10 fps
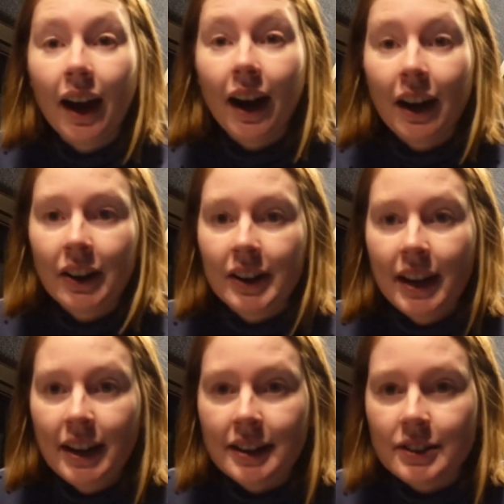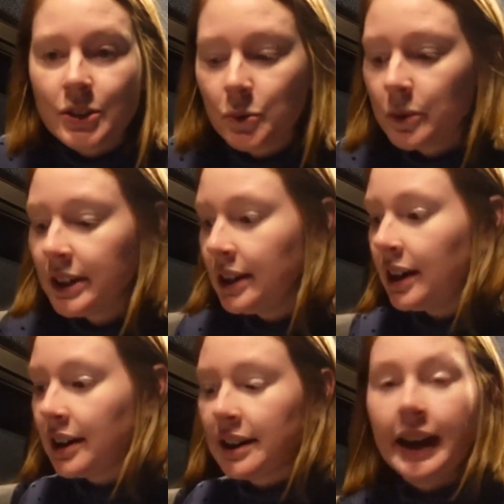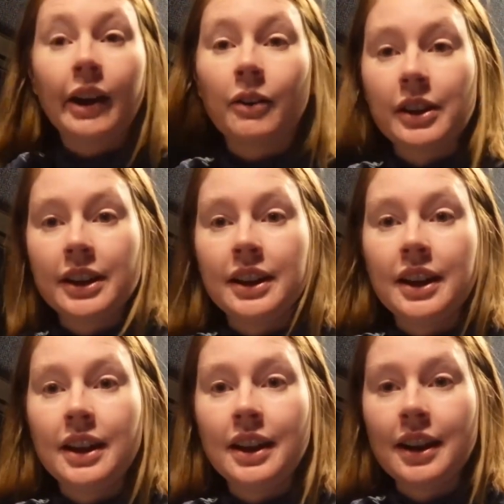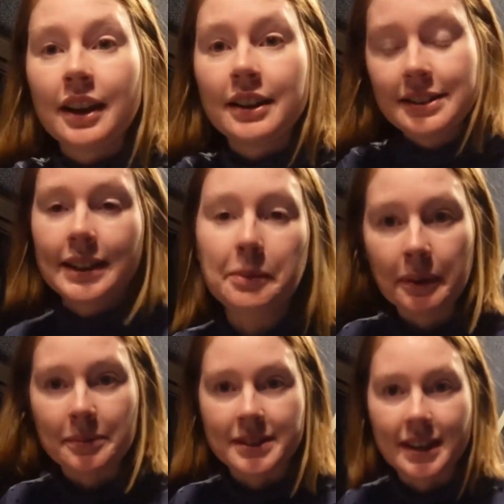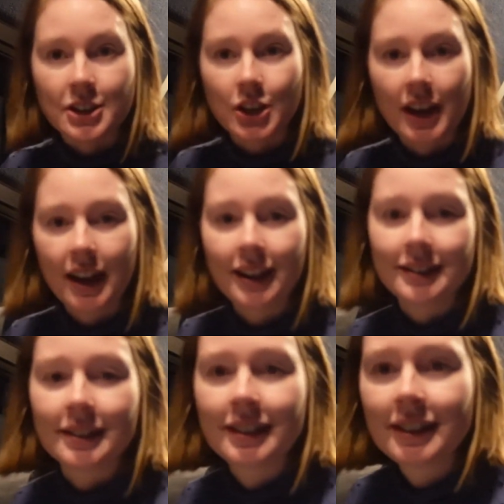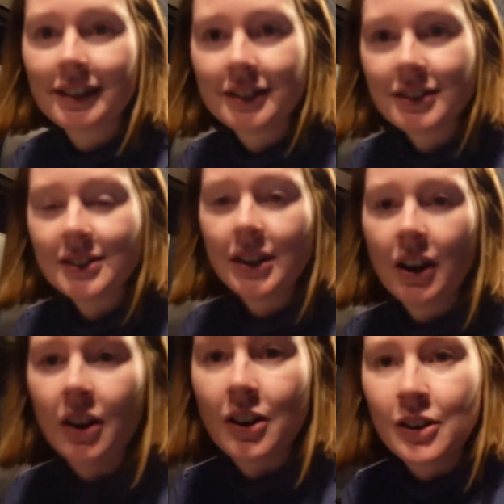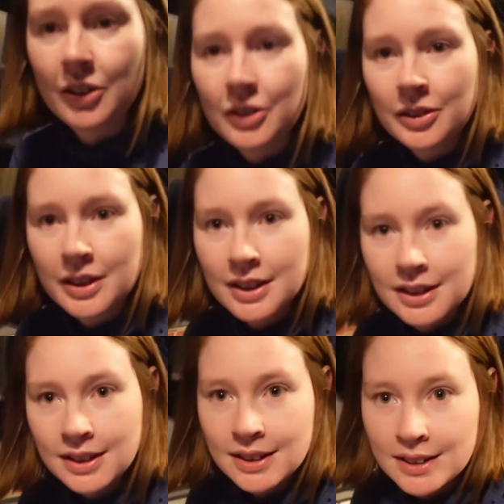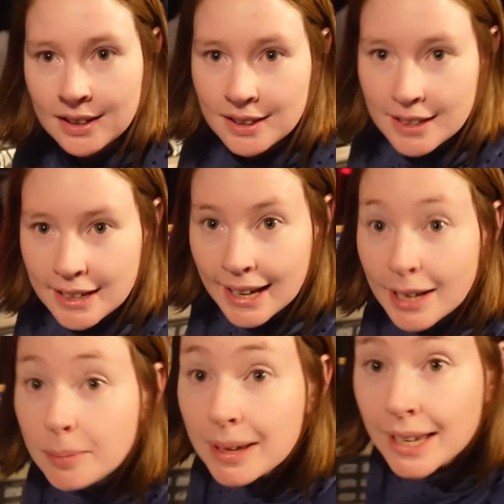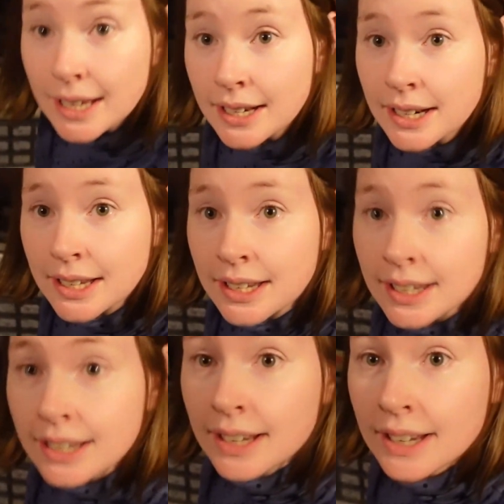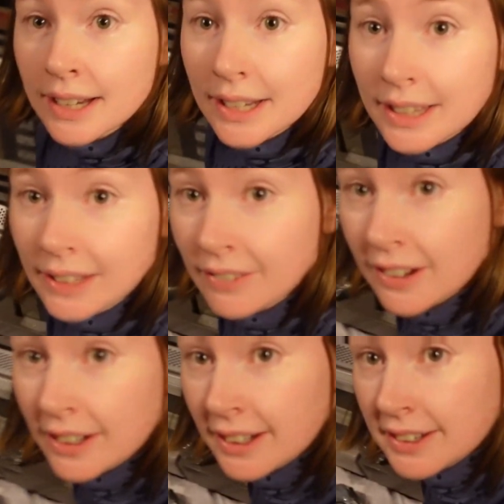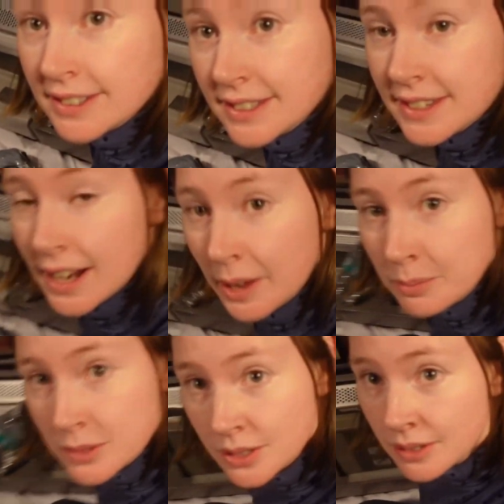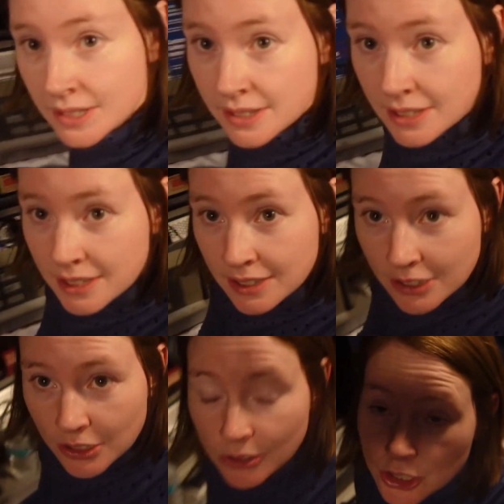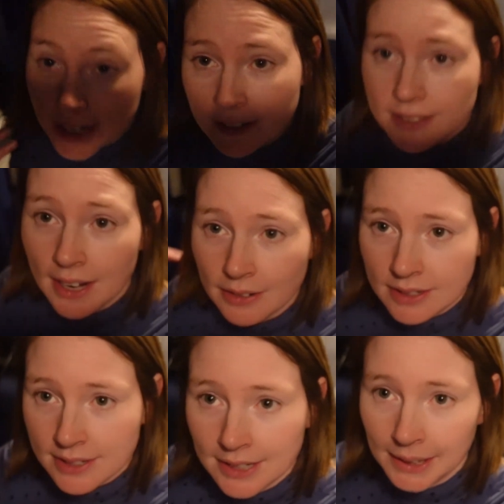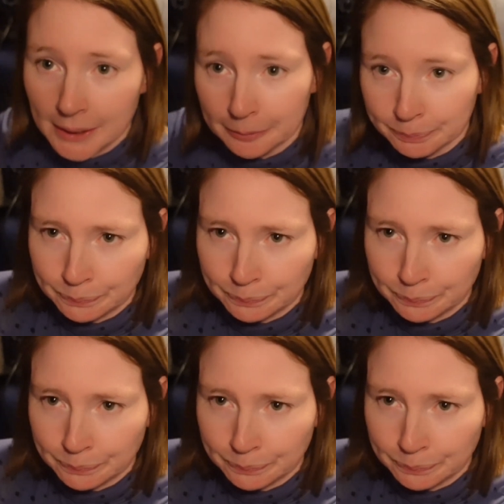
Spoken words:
All right, so we are now in sleeping position. So they came in, they very nicely set up. So it's the two chairs that I was sitting in.